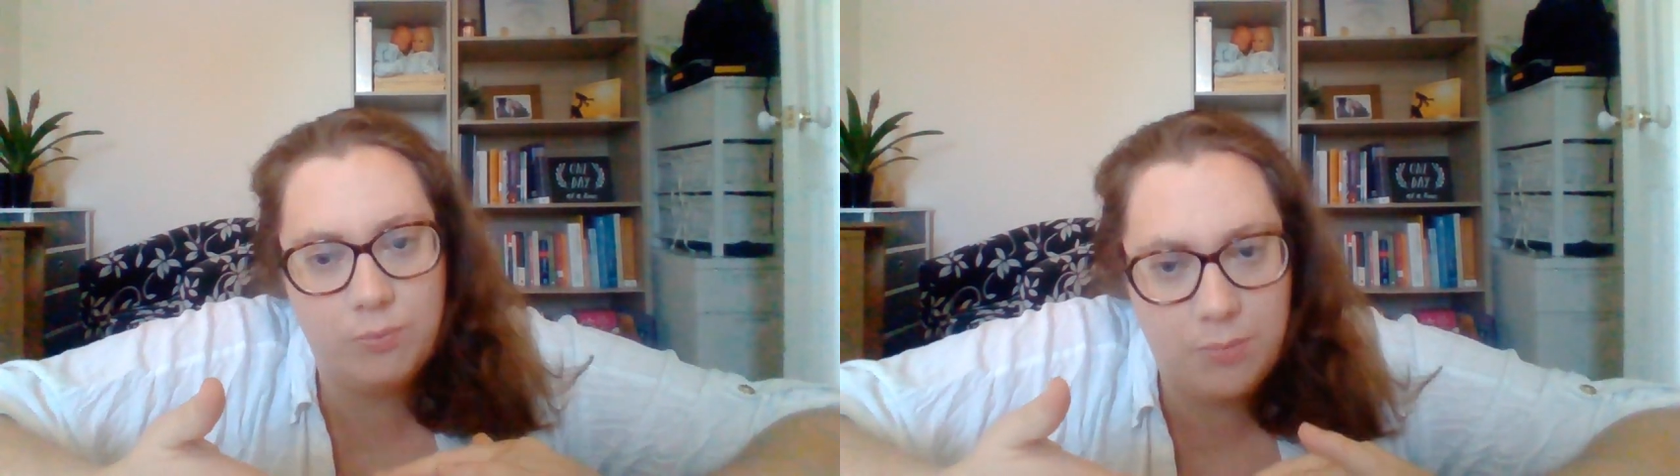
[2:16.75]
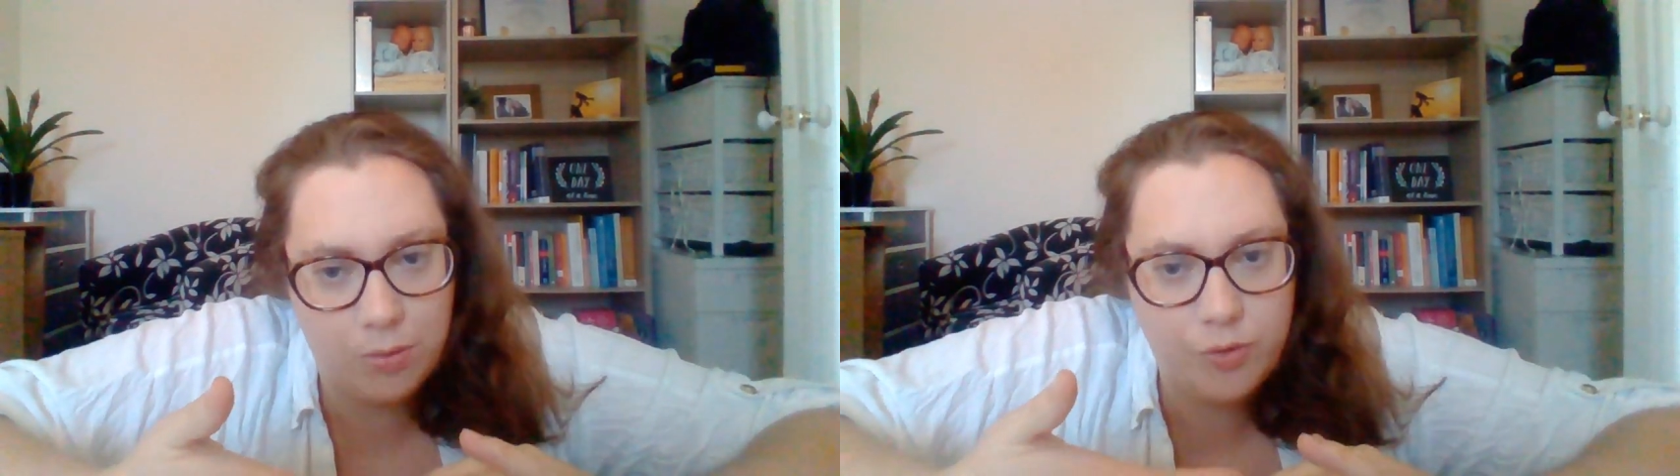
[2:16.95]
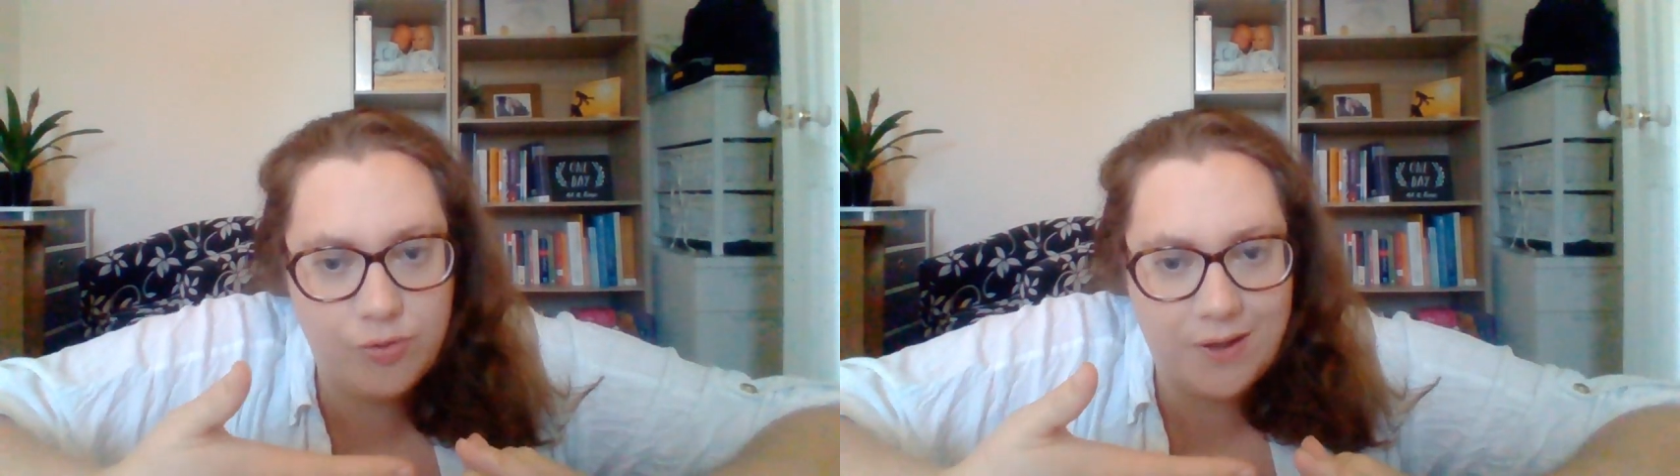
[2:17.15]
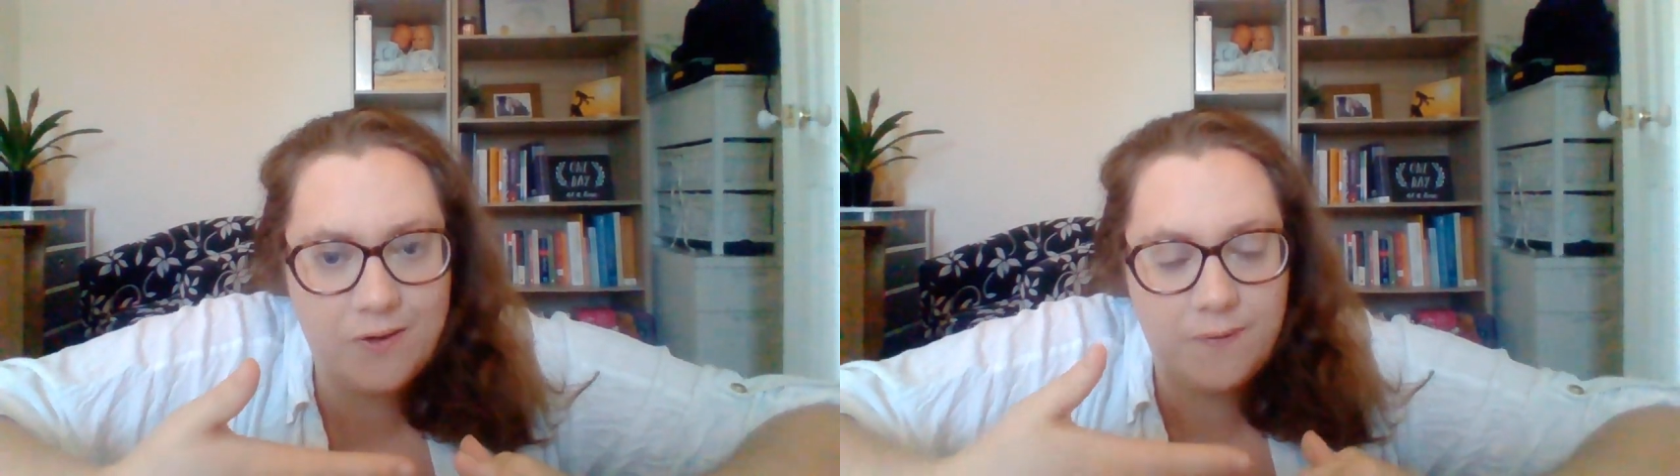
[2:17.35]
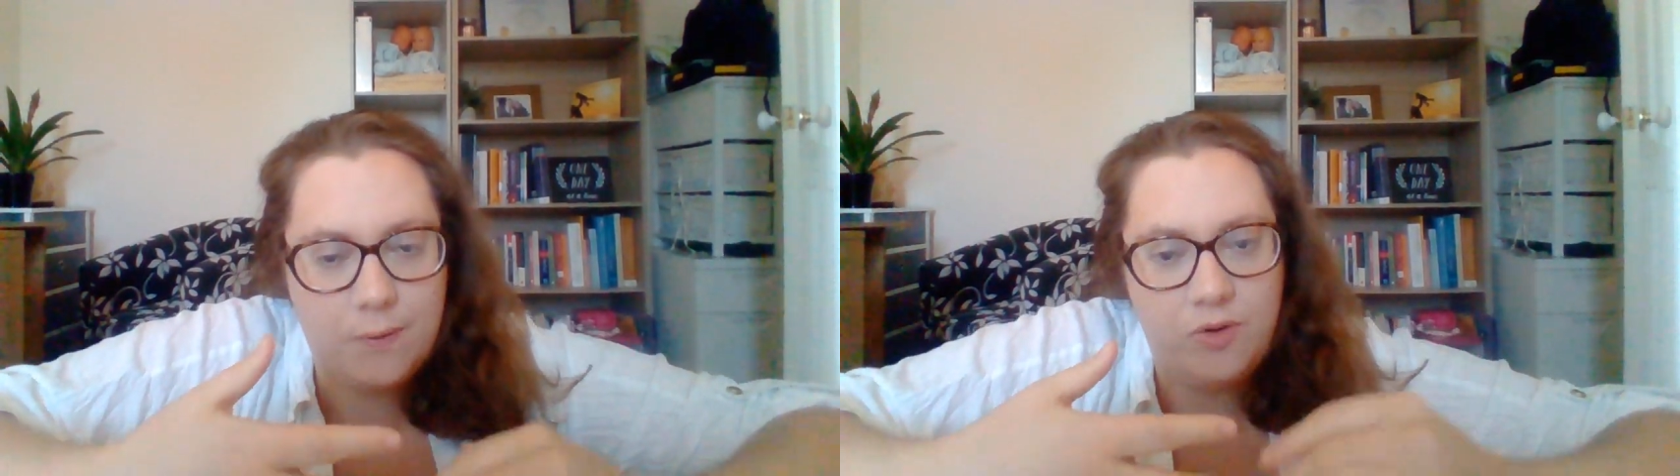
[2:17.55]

milk transfer,